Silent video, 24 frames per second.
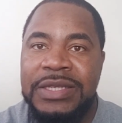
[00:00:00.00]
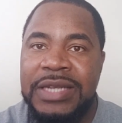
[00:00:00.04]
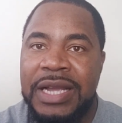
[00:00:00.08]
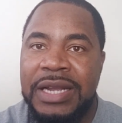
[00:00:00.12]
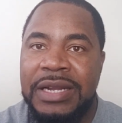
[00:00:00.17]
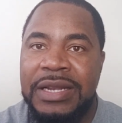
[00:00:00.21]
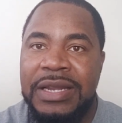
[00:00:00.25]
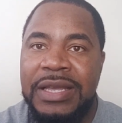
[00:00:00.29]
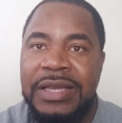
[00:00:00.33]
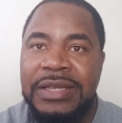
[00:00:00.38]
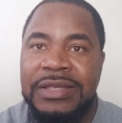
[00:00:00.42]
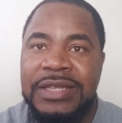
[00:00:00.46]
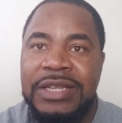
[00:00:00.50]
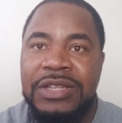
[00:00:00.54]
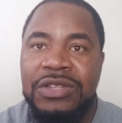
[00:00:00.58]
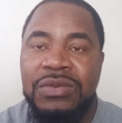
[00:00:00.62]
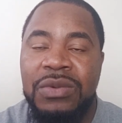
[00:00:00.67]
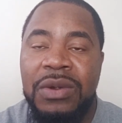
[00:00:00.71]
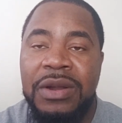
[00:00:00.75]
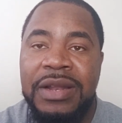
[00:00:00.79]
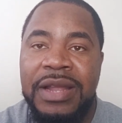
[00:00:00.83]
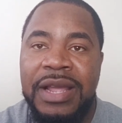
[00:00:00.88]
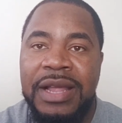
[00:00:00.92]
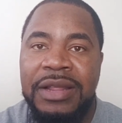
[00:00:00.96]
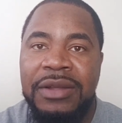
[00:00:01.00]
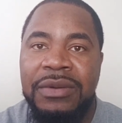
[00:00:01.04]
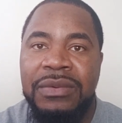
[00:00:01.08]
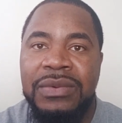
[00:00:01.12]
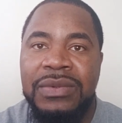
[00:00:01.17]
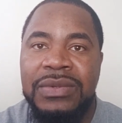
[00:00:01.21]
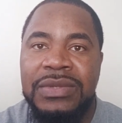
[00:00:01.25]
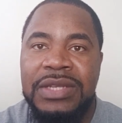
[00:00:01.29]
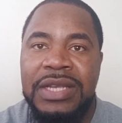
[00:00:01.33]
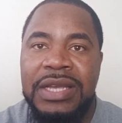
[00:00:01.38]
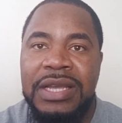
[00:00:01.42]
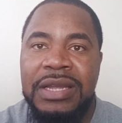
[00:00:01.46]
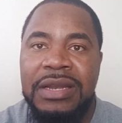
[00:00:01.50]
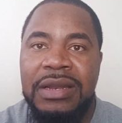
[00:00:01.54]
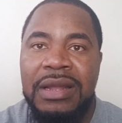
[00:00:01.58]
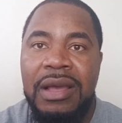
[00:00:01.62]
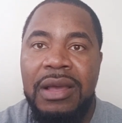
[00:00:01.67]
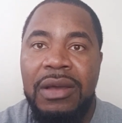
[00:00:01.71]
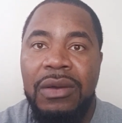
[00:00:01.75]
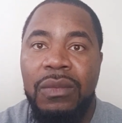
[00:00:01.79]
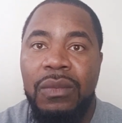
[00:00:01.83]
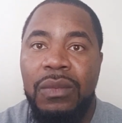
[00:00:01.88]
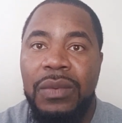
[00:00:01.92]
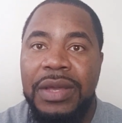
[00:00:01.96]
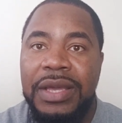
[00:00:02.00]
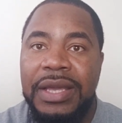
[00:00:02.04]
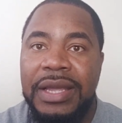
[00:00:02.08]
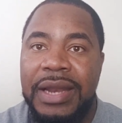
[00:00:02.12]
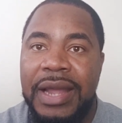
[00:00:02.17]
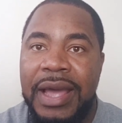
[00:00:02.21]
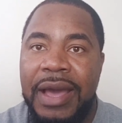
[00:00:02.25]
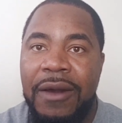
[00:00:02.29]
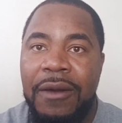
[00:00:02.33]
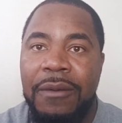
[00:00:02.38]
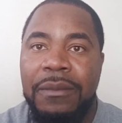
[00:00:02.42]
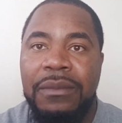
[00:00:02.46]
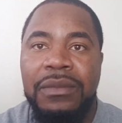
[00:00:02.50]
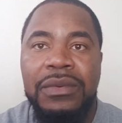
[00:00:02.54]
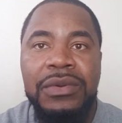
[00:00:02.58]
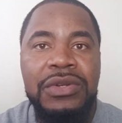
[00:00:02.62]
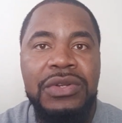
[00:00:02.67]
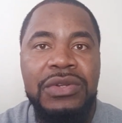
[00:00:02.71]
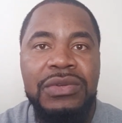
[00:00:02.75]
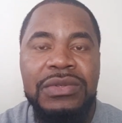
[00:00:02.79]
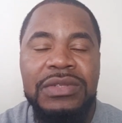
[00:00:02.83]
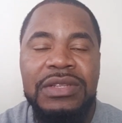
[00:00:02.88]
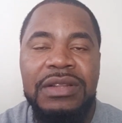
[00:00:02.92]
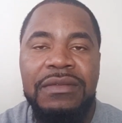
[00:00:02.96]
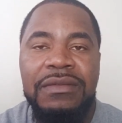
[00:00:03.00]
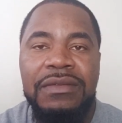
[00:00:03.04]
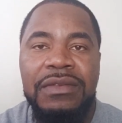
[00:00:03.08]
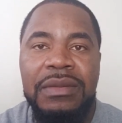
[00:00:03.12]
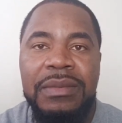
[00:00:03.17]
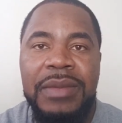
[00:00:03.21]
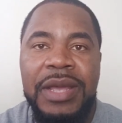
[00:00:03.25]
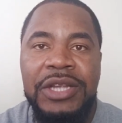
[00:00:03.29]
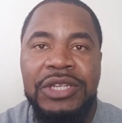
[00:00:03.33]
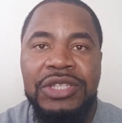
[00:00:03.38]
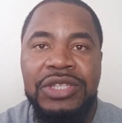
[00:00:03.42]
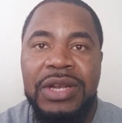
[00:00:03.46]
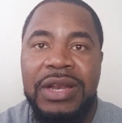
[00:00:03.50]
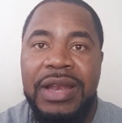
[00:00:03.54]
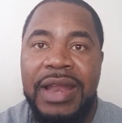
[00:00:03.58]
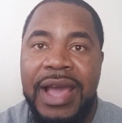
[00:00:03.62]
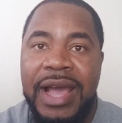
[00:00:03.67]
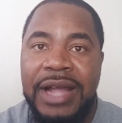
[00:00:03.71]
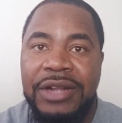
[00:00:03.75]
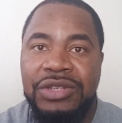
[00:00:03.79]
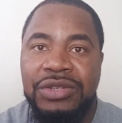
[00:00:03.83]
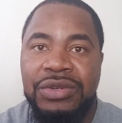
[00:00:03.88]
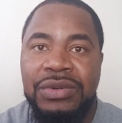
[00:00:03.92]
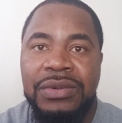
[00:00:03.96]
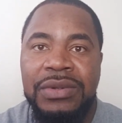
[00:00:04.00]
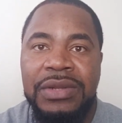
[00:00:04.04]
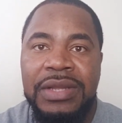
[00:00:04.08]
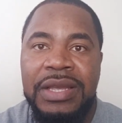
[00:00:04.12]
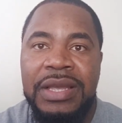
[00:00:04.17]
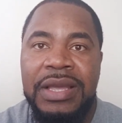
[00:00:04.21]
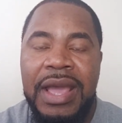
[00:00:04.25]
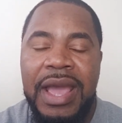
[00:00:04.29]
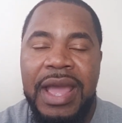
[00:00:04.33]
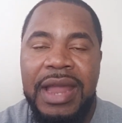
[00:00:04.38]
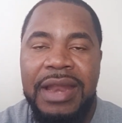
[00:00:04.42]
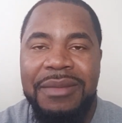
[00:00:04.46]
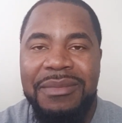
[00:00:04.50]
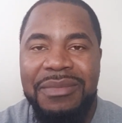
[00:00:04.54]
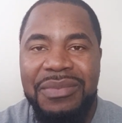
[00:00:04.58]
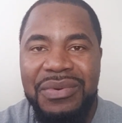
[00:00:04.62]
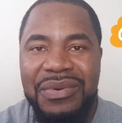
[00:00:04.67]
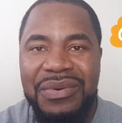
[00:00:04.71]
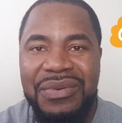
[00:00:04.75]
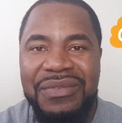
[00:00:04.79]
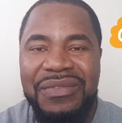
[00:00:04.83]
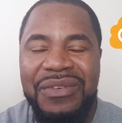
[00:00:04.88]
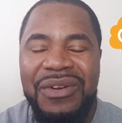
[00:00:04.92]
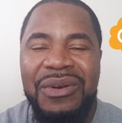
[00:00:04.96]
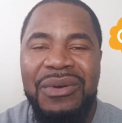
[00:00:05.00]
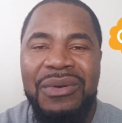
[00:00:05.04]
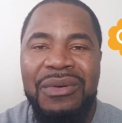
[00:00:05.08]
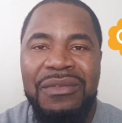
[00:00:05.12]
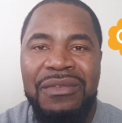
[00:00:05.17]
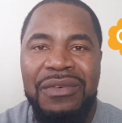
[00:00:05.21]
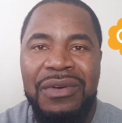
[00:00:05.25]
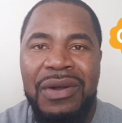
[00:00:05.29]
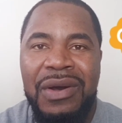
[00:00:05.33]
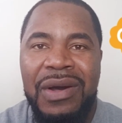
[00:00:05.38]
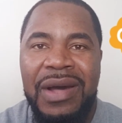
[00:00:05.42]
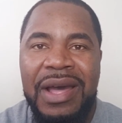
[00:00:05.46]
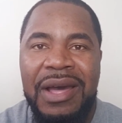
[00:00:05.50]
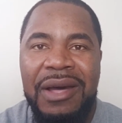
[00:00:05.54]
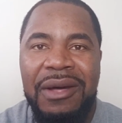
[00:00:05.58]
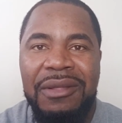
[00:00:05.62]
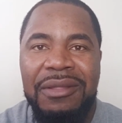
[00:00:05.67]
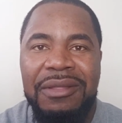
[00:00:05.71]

techniques into our daily routine, we can help reduce inflammation naturally and improve our overall health.